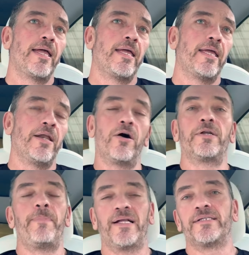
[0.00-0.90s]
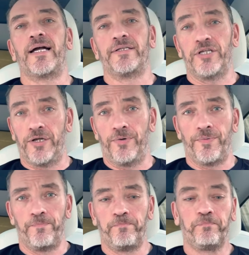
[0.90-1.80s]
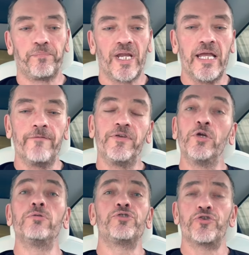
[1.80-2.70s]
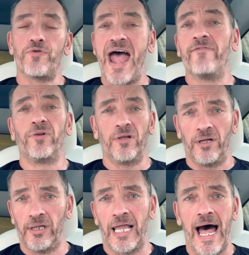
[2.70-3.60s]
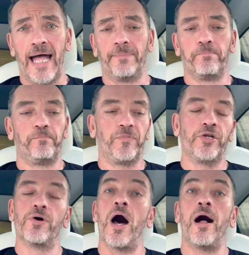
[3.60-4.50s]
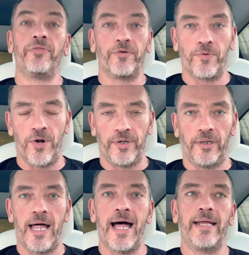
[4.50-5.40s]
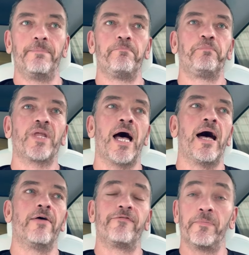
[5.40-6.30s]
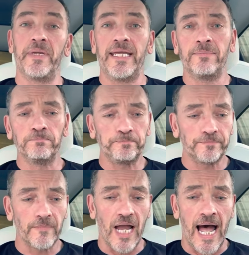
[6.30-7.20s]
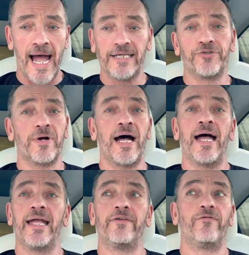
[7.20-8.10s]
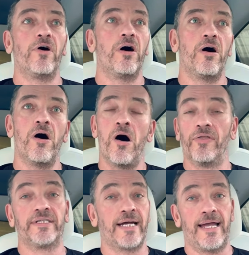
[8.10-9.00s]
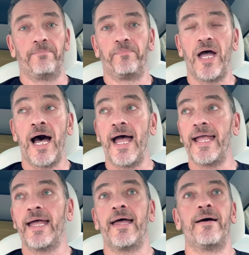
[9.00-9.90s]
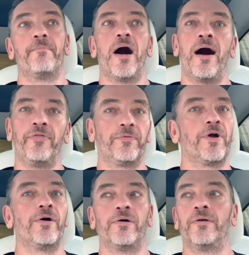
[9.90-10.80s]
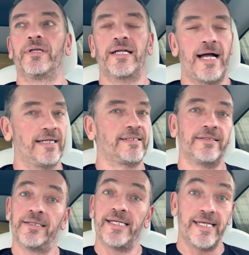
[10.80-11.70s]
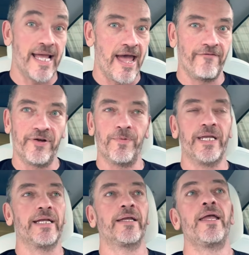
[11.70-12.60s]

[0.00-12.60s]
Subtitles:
it all depends on you. If you travel a lot, you're on the road a lot. For me, I drive all the time. I am on the road constantly every week.